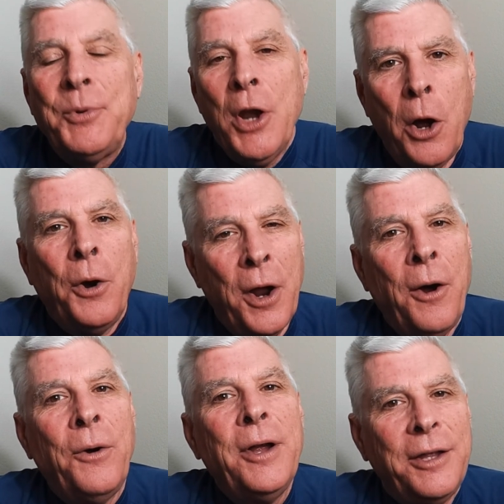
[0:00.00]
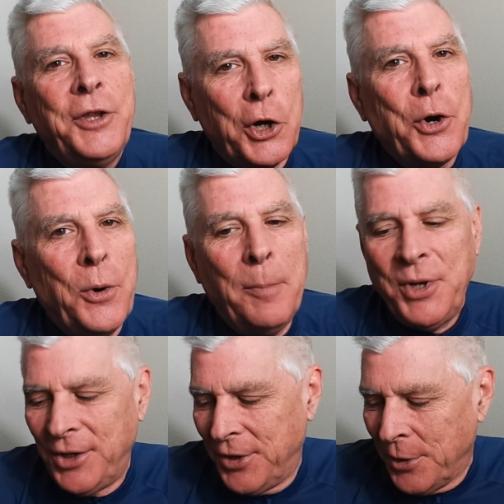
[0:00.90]
No, no. They're
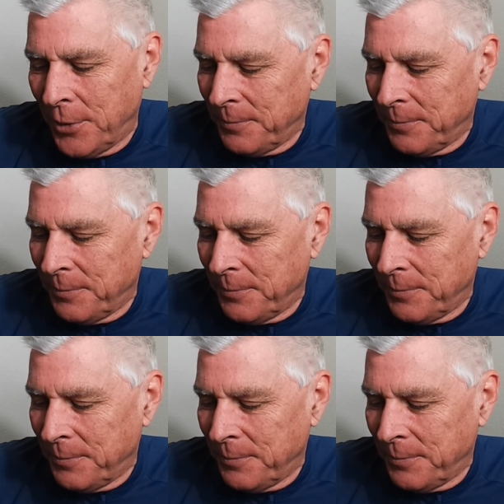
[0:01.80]
corrupted too.